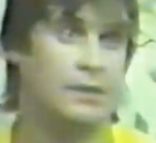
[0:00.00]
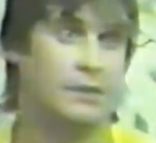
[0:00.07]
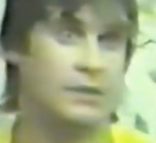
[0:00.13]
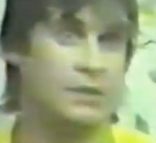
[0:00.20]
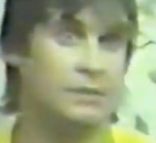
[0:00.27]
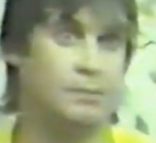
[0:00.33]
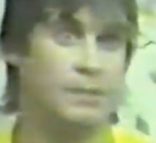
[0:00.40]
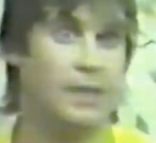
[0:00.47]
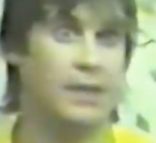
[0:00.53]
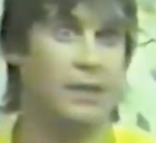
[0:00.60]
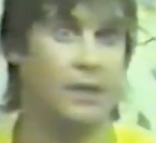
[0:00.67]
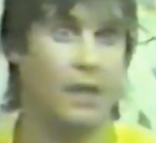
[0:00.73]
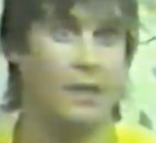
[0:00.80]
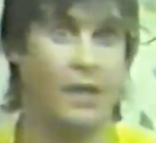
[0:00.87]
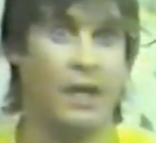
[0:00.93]
just
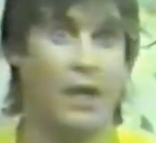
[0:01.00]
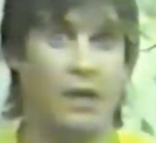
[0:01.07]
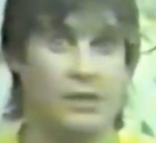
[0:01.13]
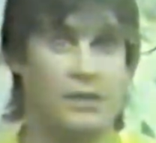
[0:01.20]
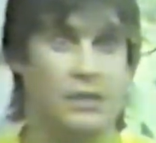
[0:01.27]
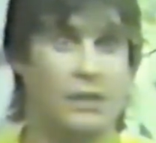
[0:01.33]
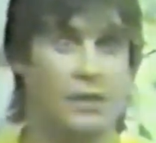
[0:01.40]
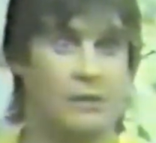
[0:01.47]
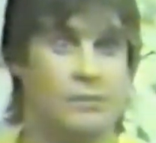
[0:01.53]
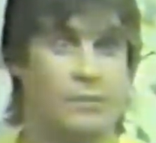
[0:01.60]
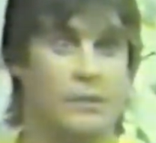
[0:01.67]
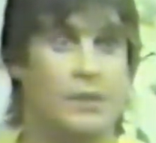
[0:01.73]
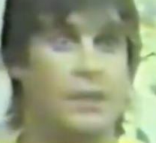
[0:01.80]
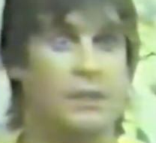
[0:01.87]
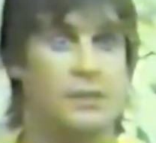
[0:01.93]
being that Ozzy
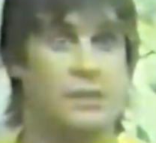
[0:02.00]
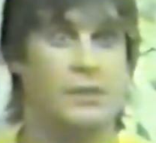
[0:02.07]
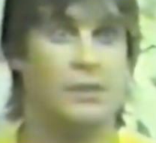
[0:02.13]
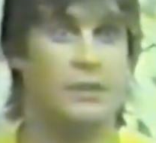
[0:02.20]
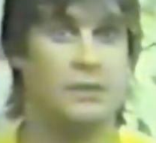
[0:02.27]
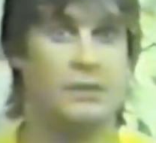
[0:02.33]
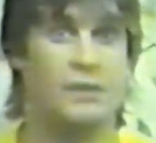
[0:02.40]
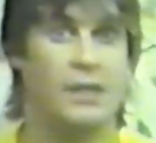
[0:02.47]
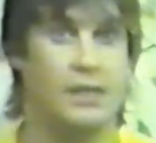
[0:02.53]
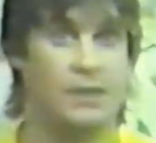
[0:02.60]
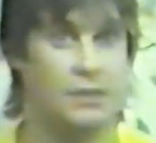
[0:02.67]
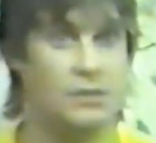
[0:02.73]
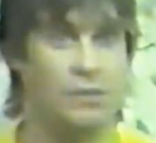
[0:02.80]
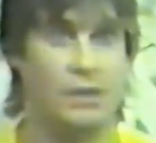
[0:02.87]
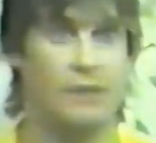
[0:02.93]
Osbourne they see on
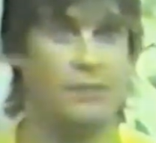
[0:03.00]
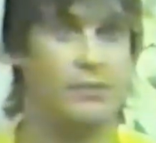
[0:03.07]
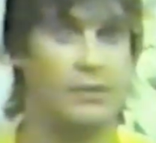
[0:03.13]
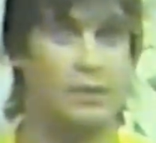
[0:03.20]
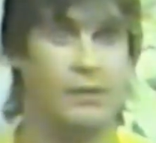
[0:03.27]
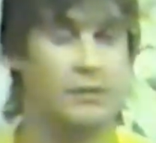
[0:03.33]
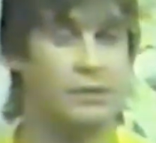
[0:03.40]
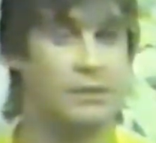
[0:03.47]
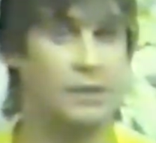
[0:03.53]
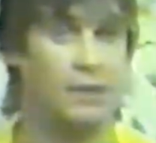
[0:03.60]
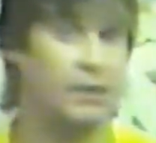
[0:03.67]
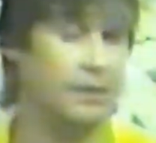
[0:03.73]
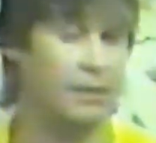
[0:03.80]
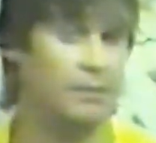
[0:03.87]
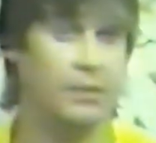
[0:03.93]
stage twenty-four hours a day,
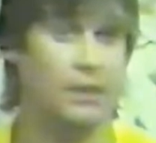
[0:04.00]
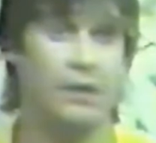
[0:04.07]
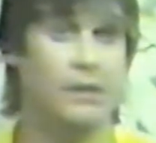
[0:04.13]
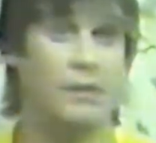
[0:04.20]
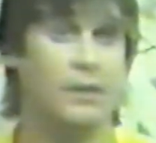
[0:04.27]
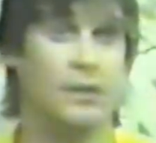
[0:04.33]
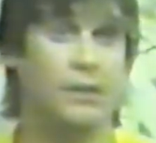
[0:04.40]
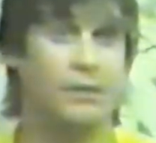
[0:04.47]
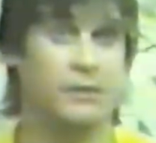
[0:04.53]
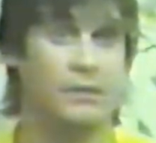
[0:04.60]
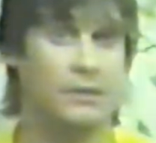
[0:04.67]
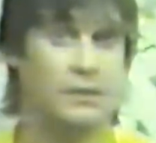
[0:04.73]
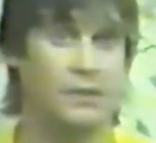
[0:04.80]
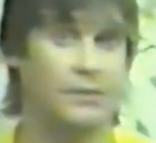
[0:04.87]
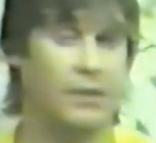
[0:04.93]
and I'm not, you know. It's
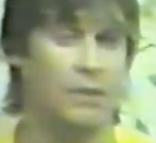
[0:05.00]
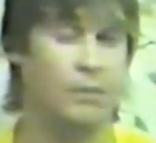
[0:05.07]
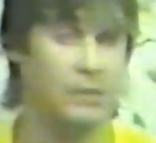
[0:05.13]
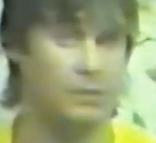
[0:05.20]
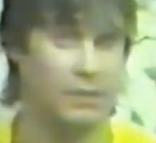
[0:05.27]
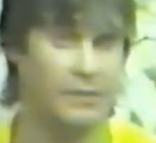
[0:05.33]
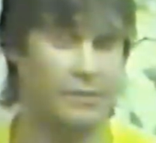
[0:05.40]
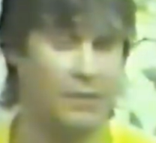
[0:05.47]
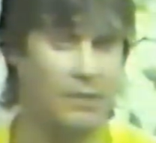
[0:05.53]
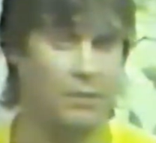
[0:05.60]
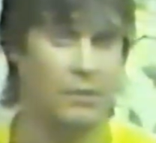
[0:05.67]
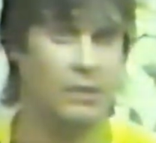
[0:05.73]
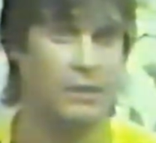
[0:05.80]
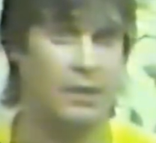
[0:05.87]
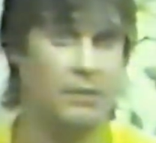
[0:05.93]
just if I were, if I
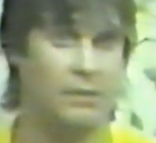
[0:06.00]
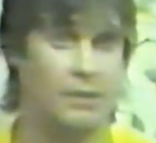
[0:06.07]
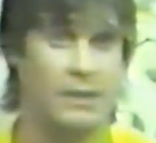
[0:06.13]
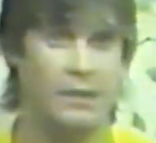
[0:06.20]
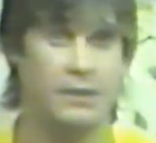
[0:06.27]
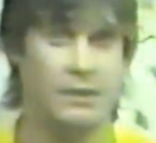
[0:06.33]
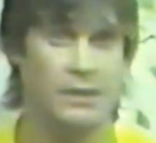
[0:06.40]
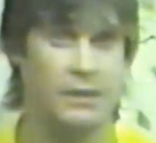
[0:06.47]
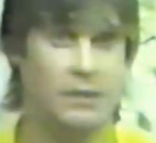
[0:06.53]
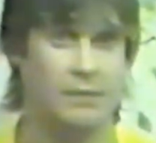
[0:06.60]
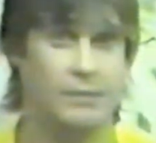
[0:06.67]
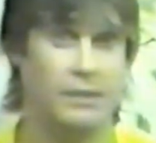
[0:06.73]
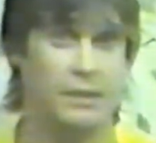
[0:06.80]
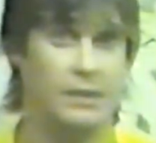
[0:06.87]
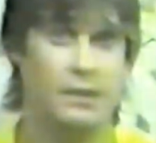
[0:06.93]
were that way, I think
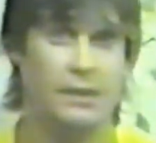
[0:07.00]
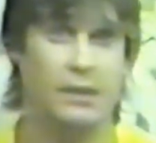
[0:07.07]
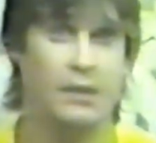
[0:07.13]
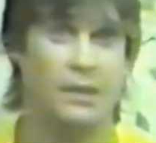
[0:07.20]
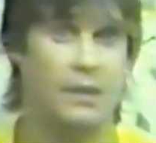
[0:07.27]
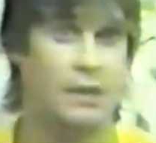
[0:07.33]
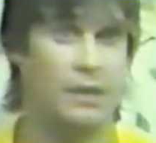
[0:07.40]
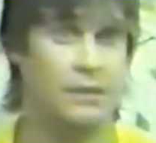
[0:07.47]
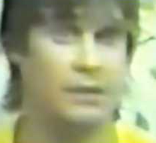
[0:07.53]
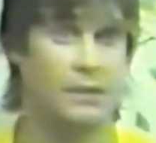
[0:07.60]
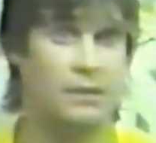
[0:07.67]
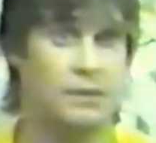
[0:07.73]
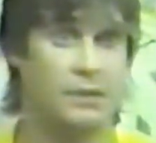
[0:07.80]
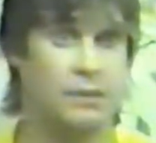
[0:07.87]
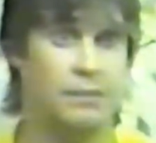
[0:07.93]
I'd be
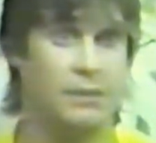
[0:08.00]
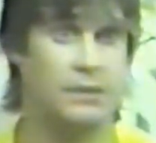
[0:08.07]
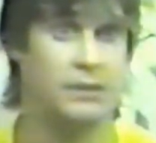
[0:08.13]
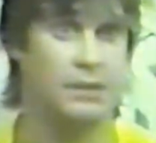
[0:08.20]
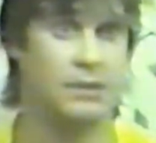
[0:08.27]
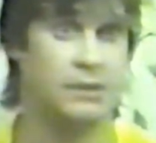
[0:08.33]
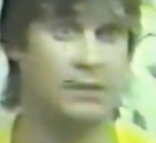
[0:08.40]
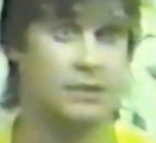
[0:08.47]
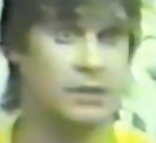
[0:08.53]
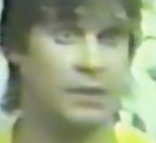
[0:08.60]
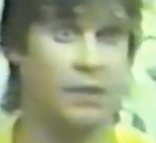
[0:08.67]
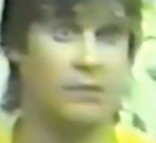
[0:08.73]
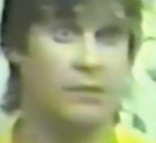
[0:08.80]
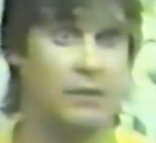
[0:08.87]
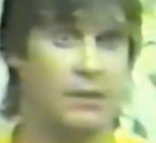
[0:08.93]
either committed as a
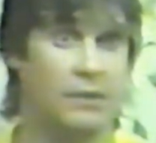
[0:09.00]
total